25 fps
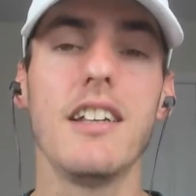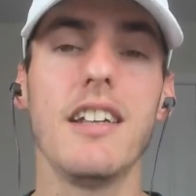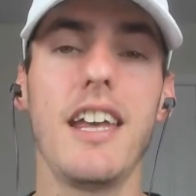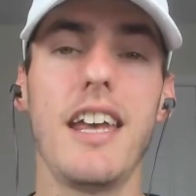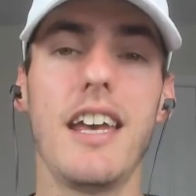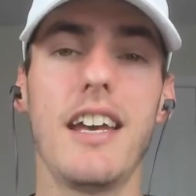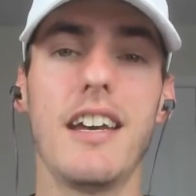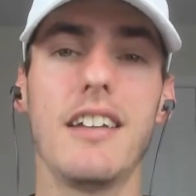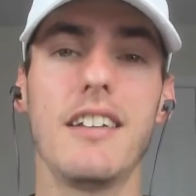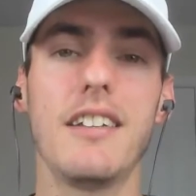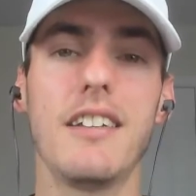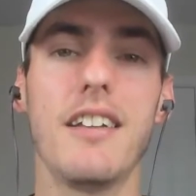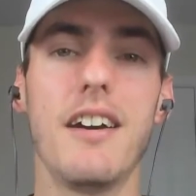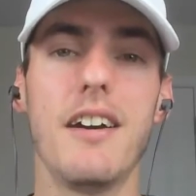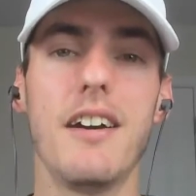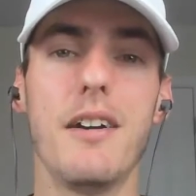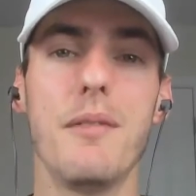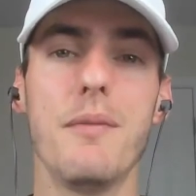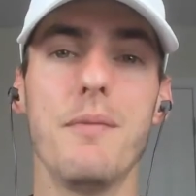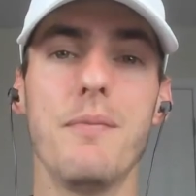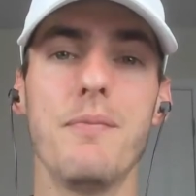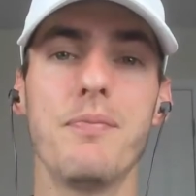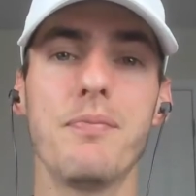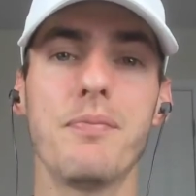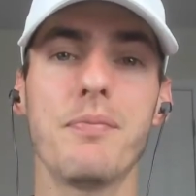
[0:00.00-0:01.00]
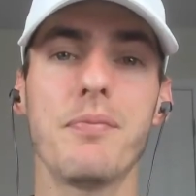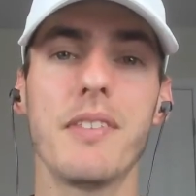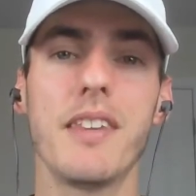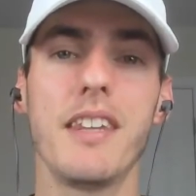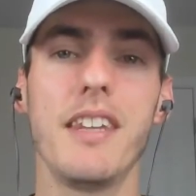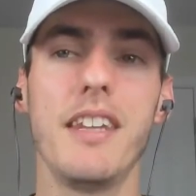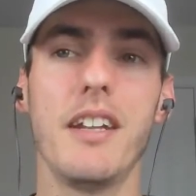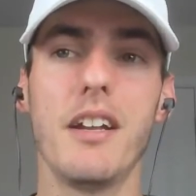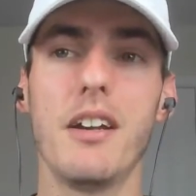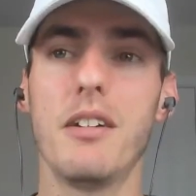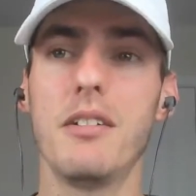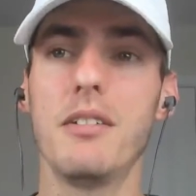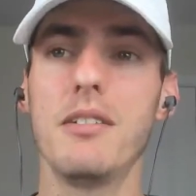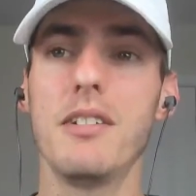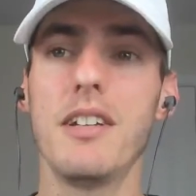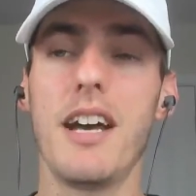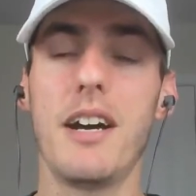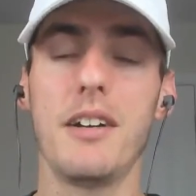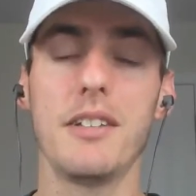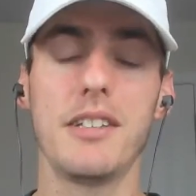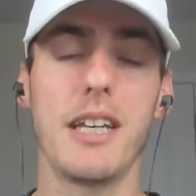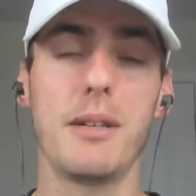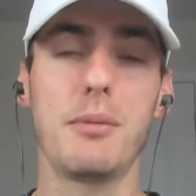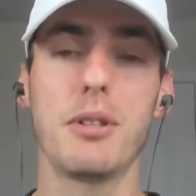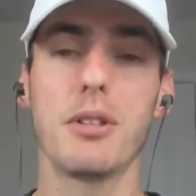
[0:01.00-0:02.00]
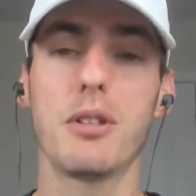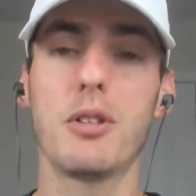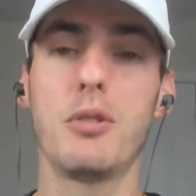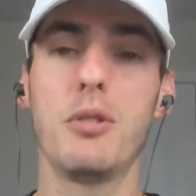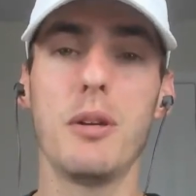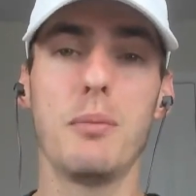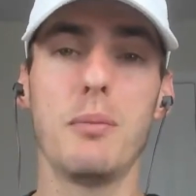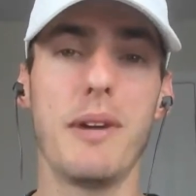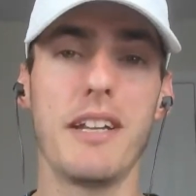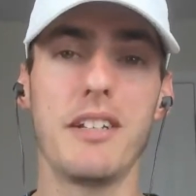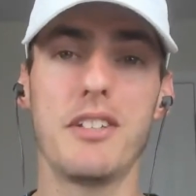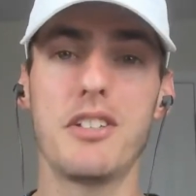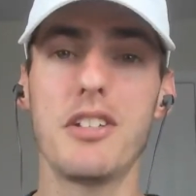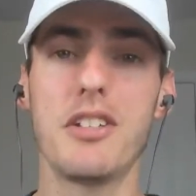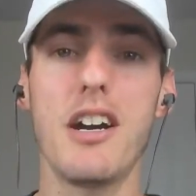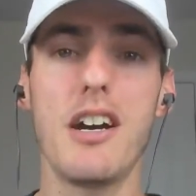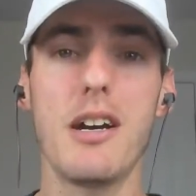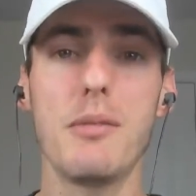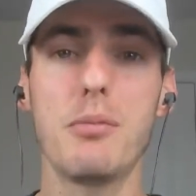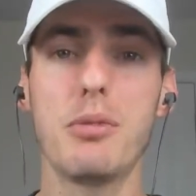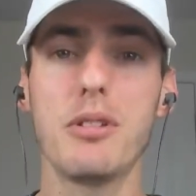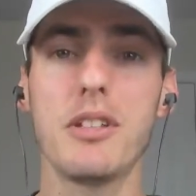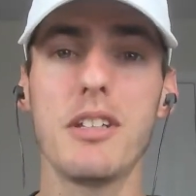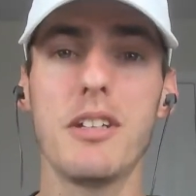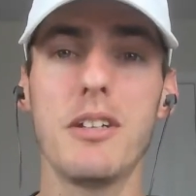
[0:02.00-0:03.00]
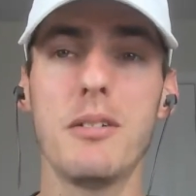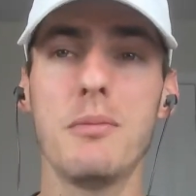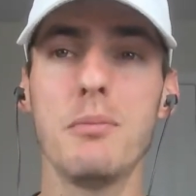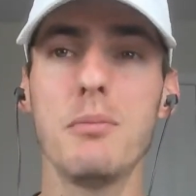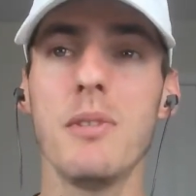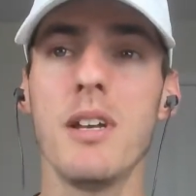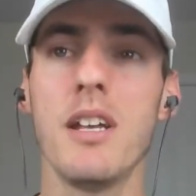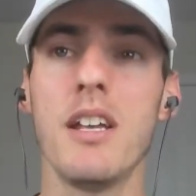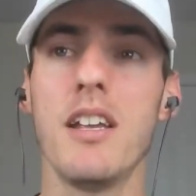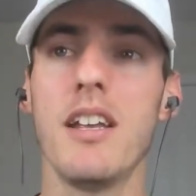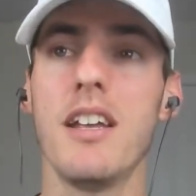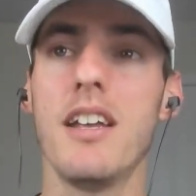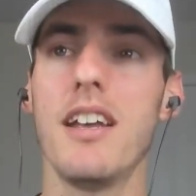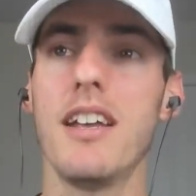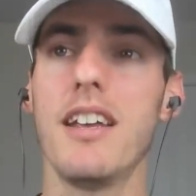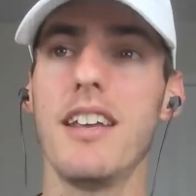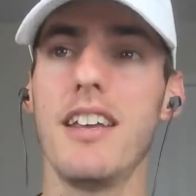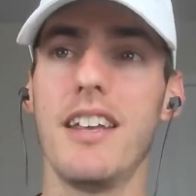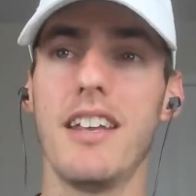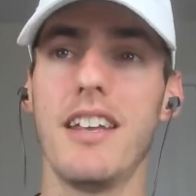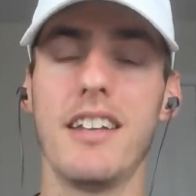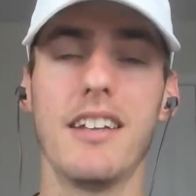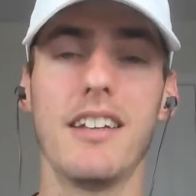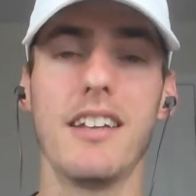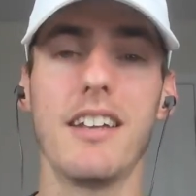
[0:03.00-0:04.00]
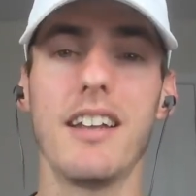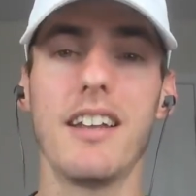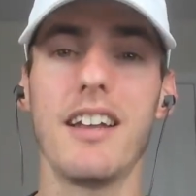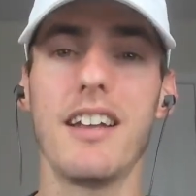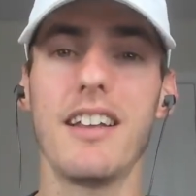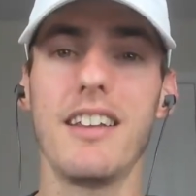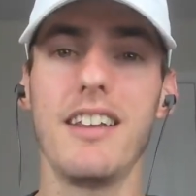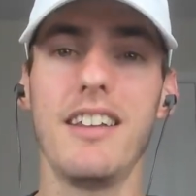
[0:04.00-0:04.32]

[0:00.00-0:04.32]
And I was able to quit my job with him, and